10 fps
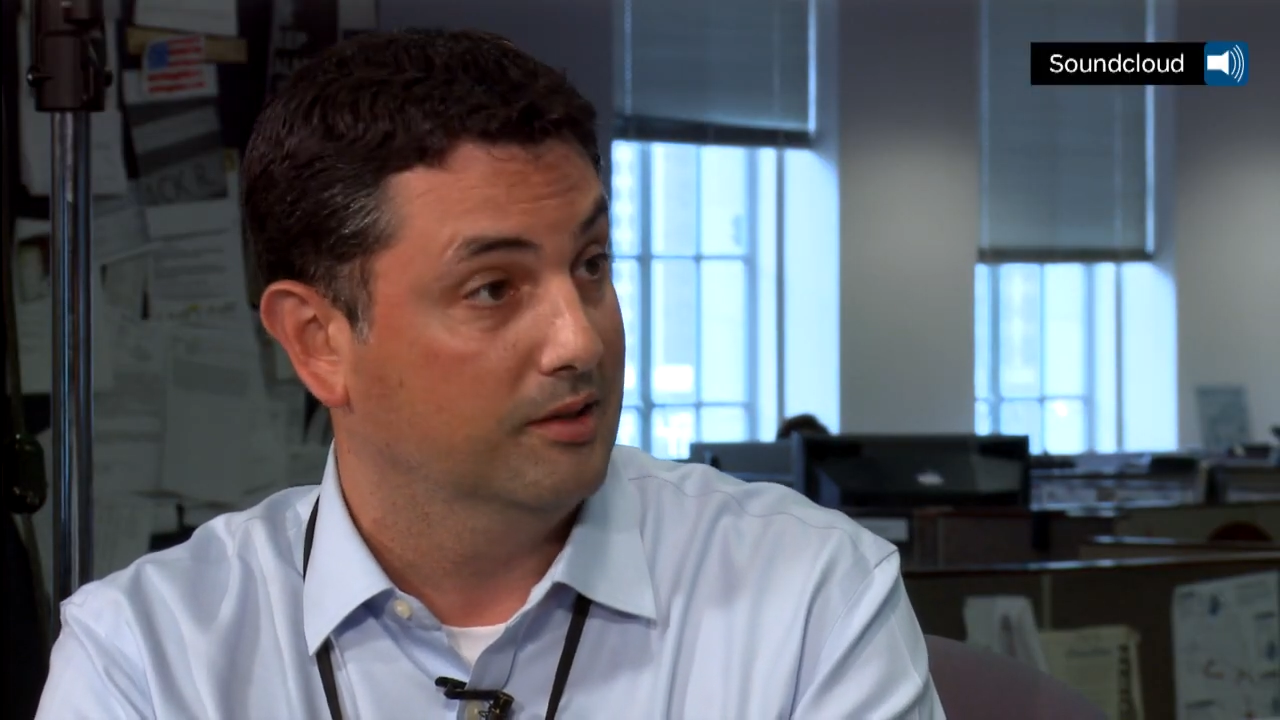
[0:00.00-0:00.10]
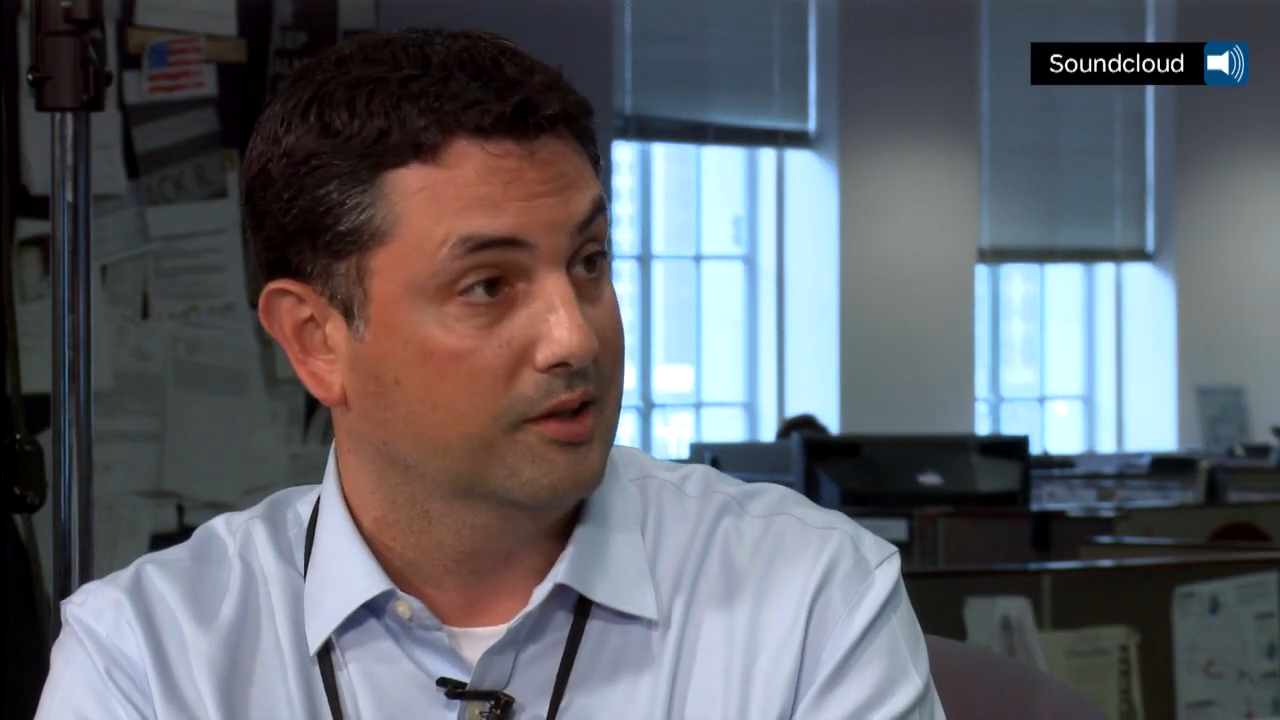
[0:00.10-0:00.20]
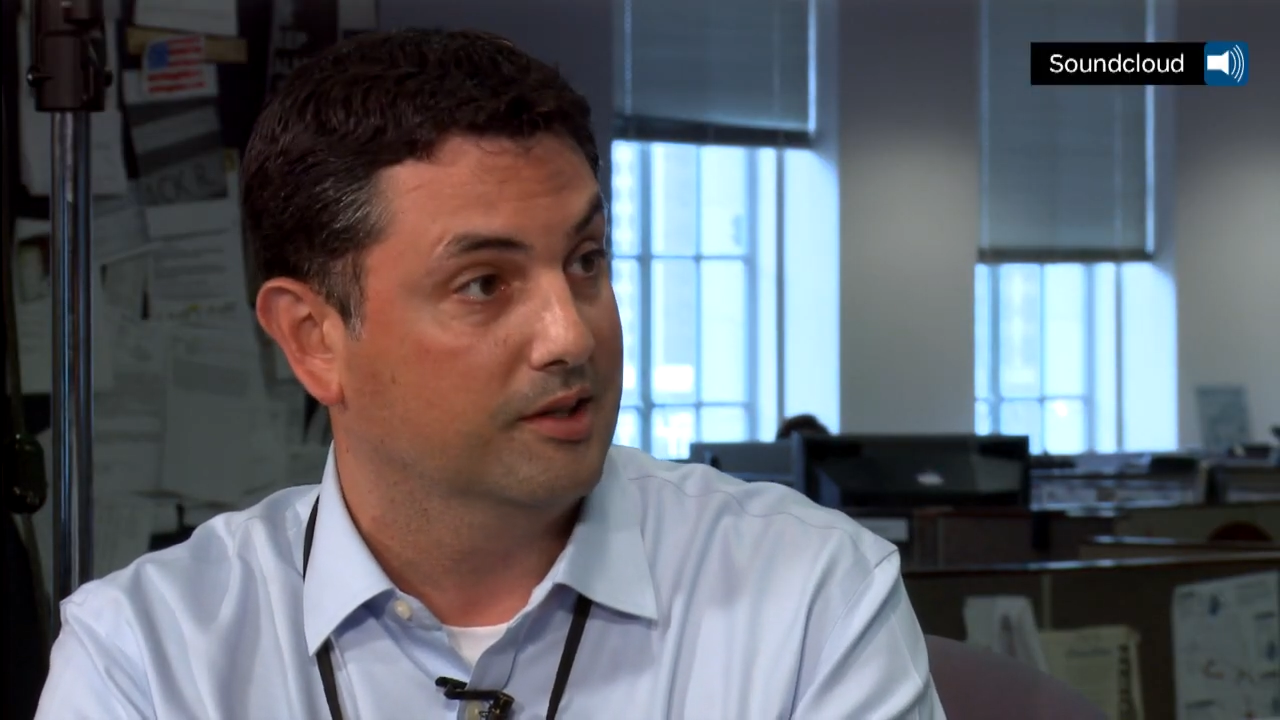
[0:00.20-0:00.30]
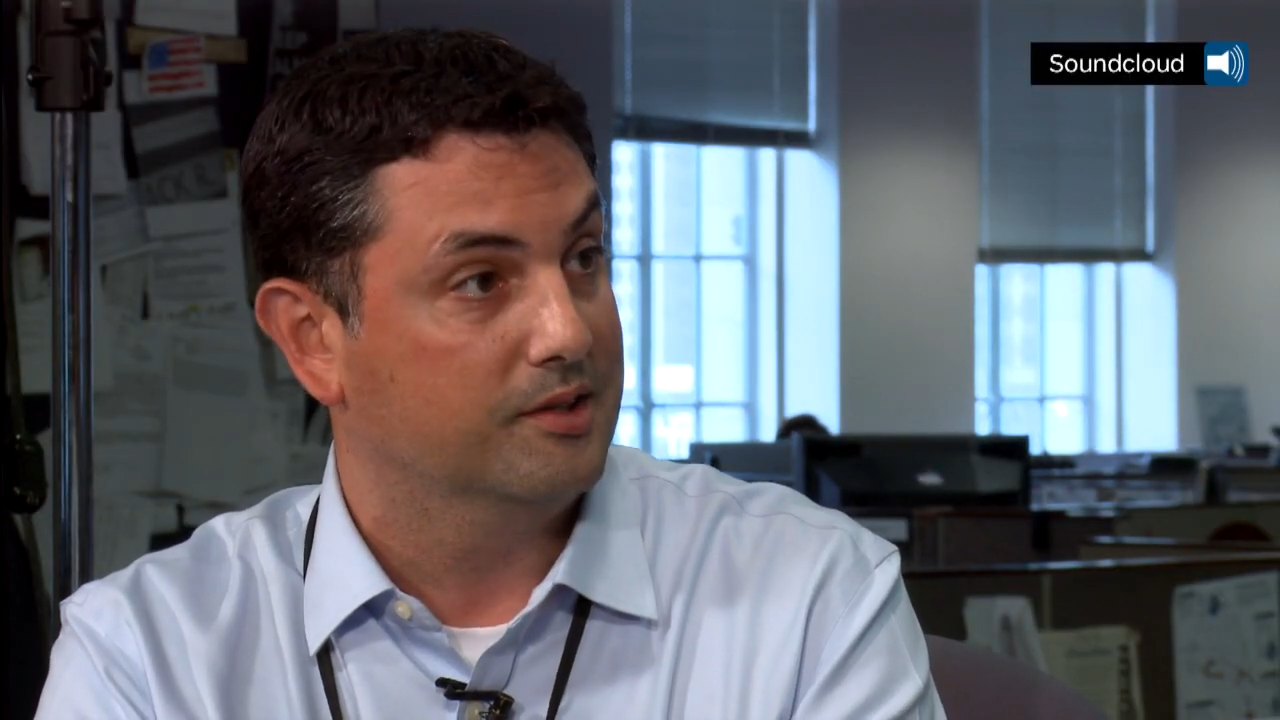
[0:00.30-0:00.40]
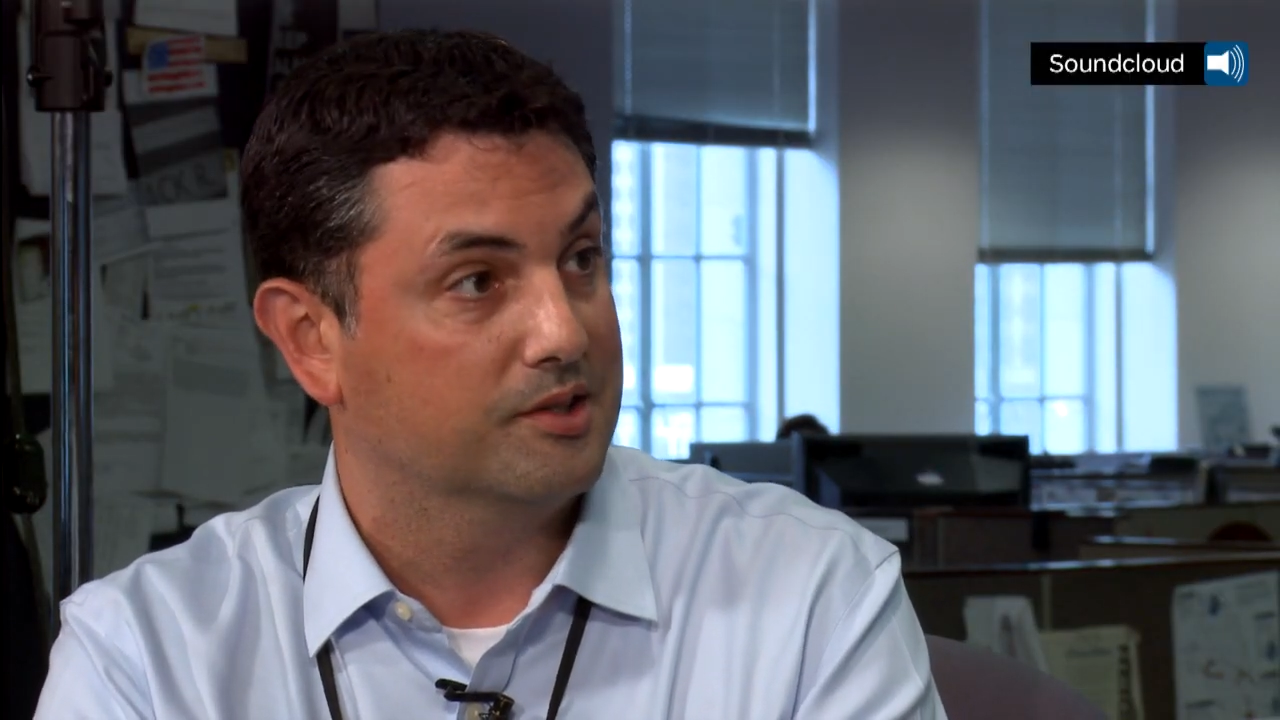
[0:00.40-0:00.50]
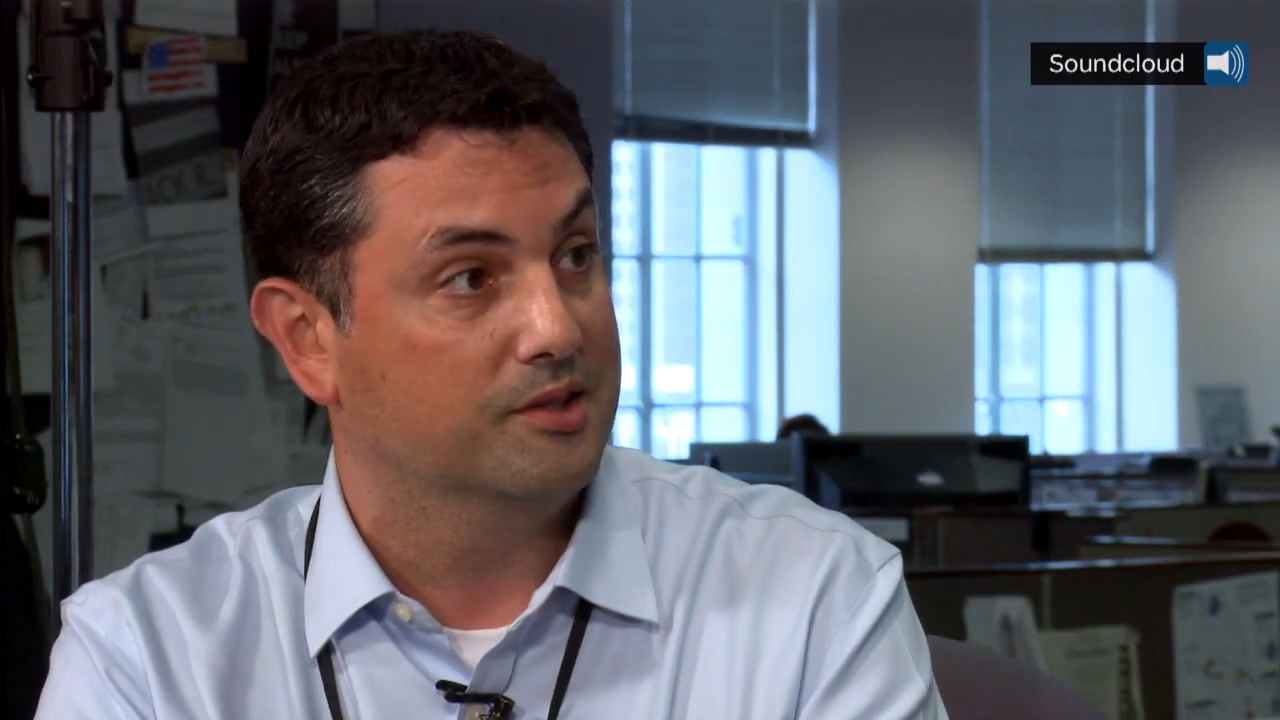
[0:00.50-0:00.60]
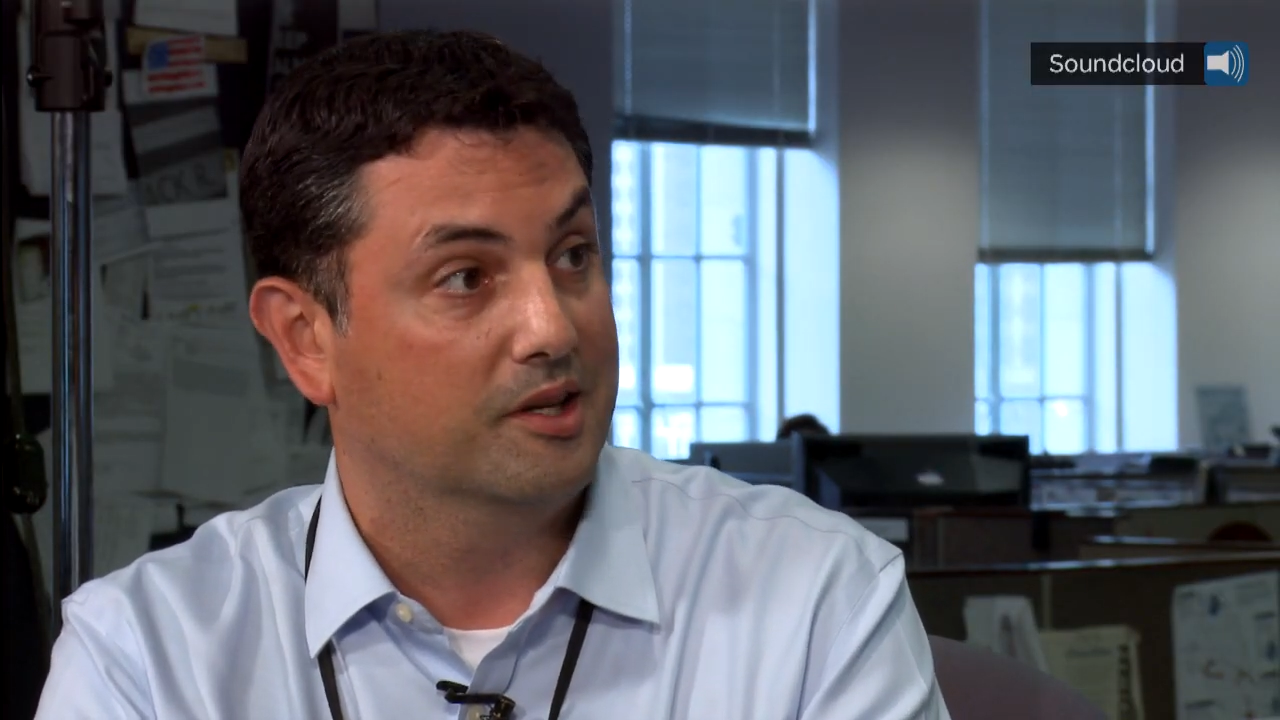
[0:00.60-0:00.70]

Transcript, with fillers: look at this,